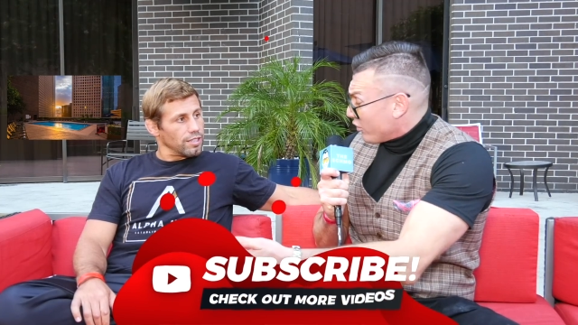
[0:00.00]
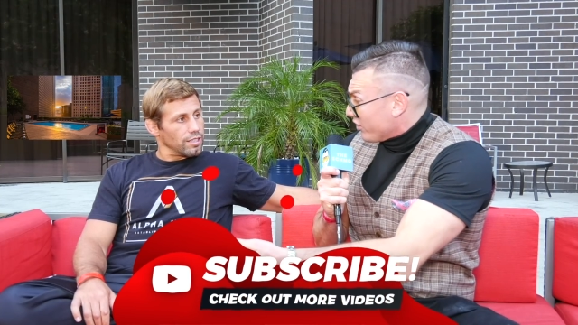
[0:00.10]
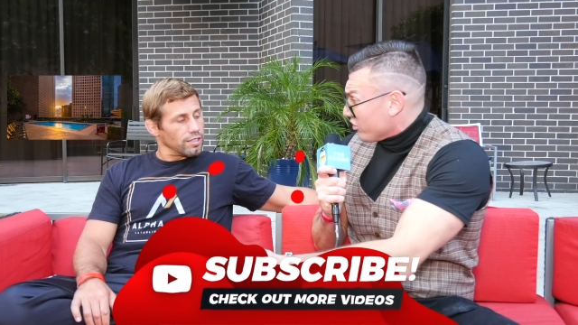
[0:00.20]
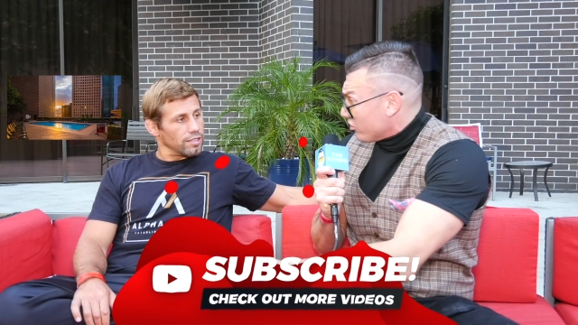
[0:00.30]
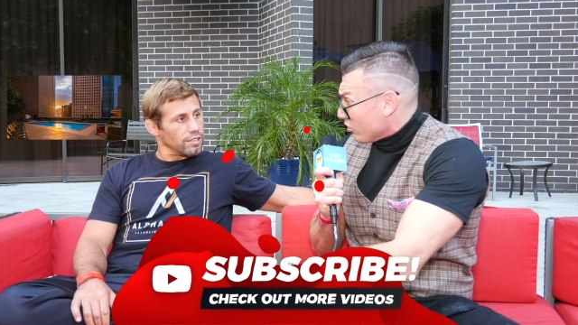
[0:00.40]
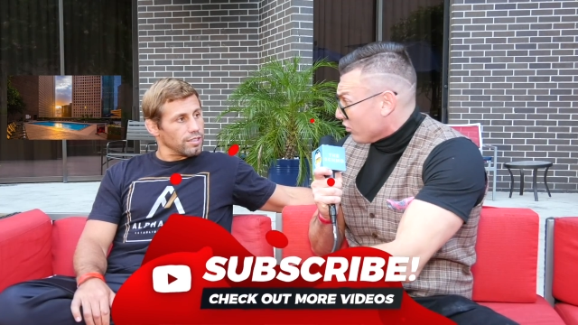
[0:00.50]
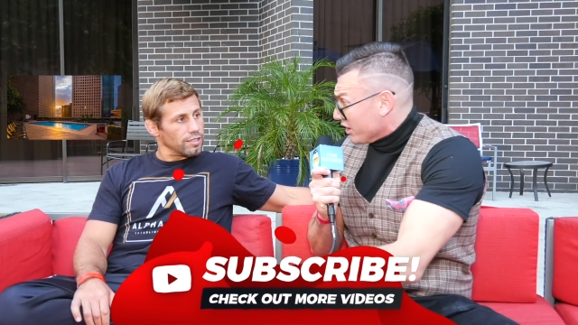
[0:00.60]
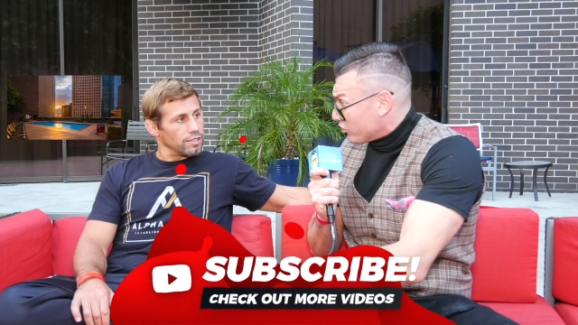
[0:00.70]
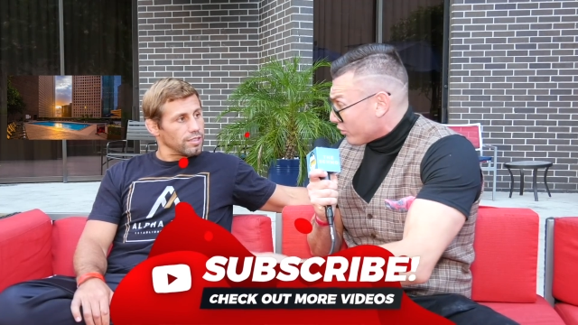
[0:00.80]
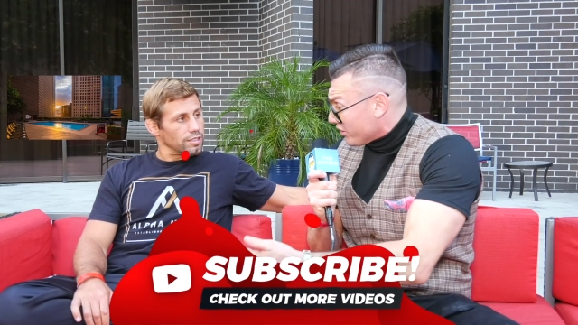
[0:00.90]
Speaker 1: Chris
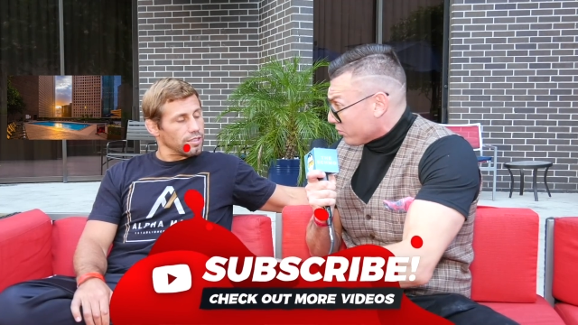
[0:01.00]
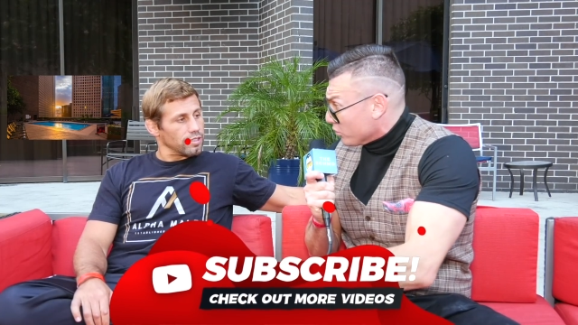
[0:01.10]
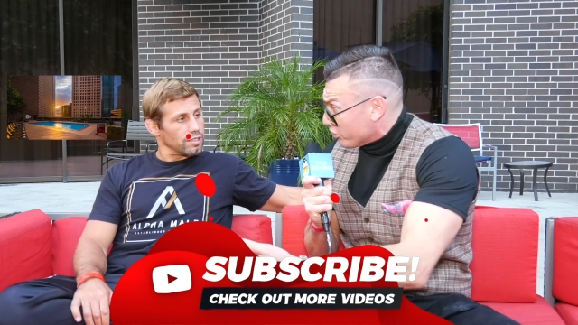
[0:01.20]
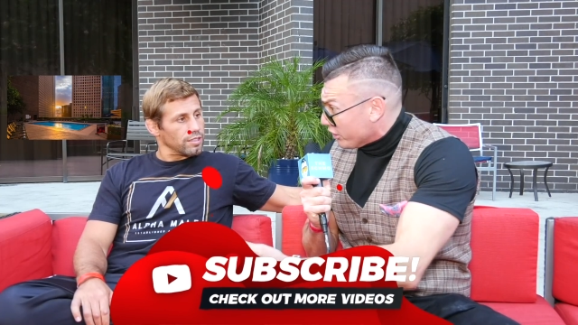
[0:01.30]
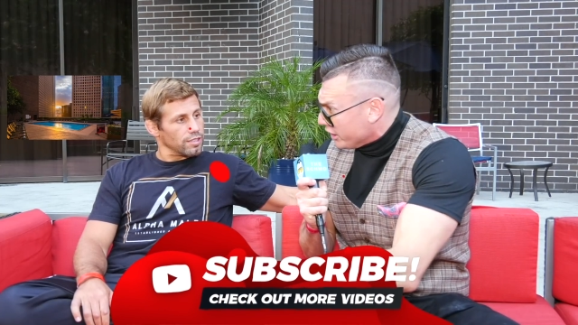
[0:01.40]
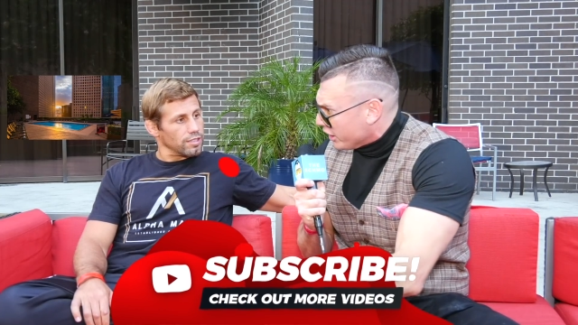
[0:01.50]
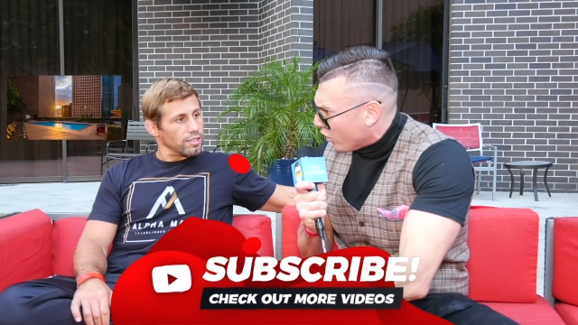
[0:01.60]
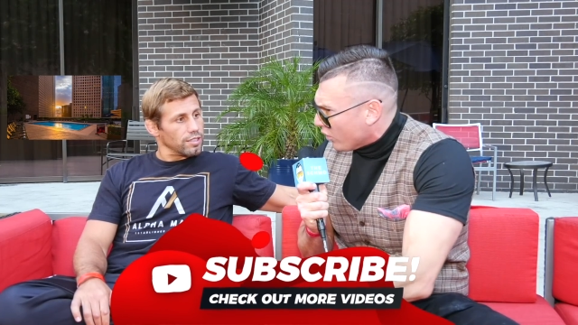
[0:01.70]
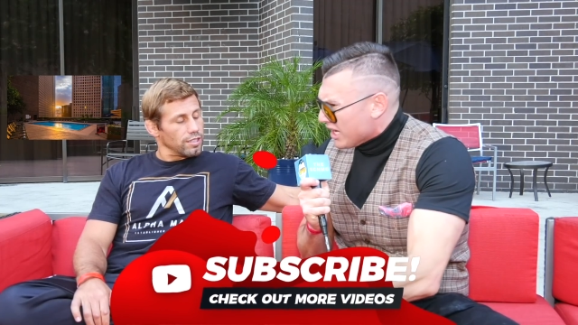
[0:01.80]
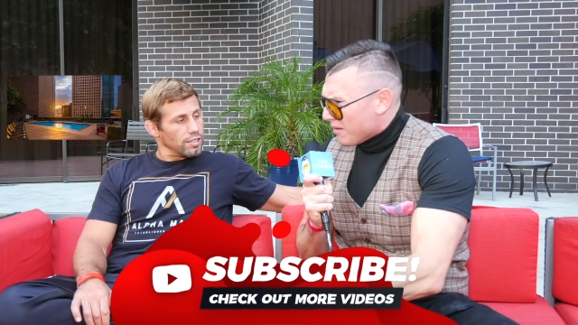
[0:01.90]
Solis, Chris Moutinho.